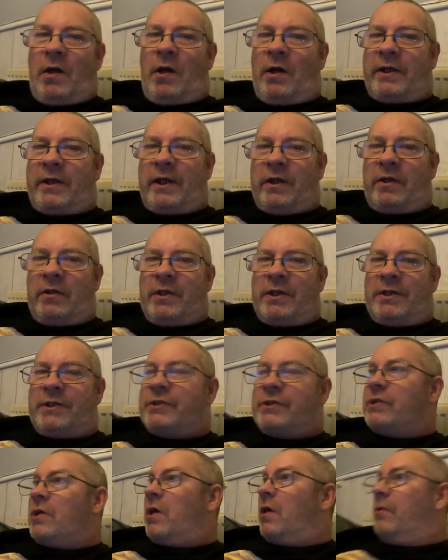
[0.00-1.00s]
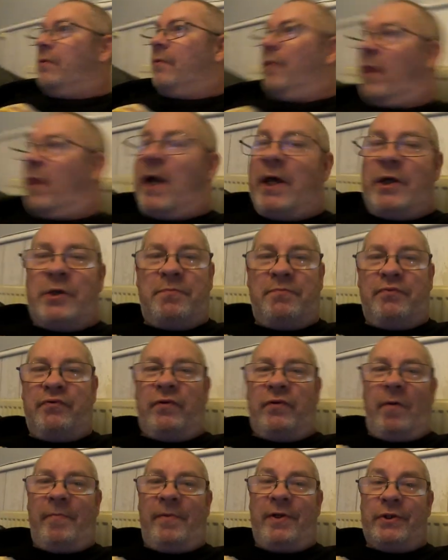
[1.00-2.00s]
Okay, guys. So as
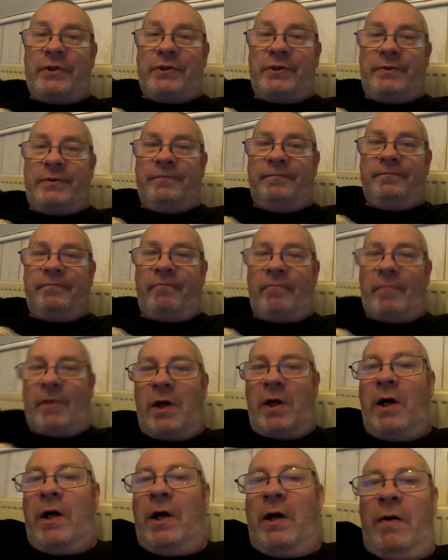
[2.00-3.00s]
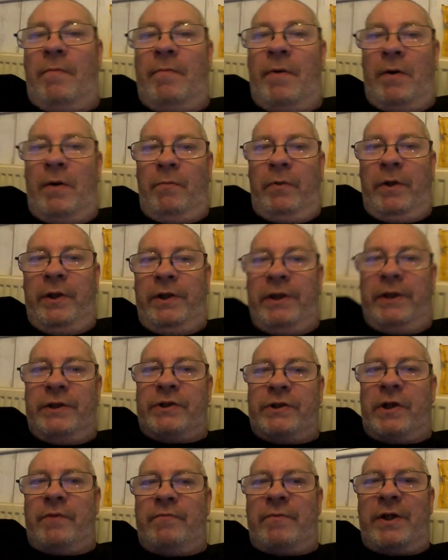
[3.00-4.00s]
promised, um, we
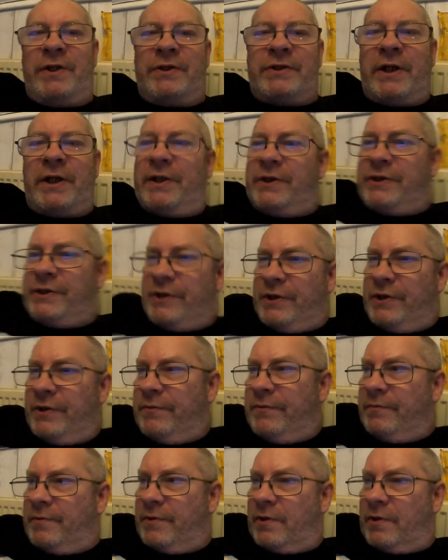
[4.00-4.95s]
did turn around and say to you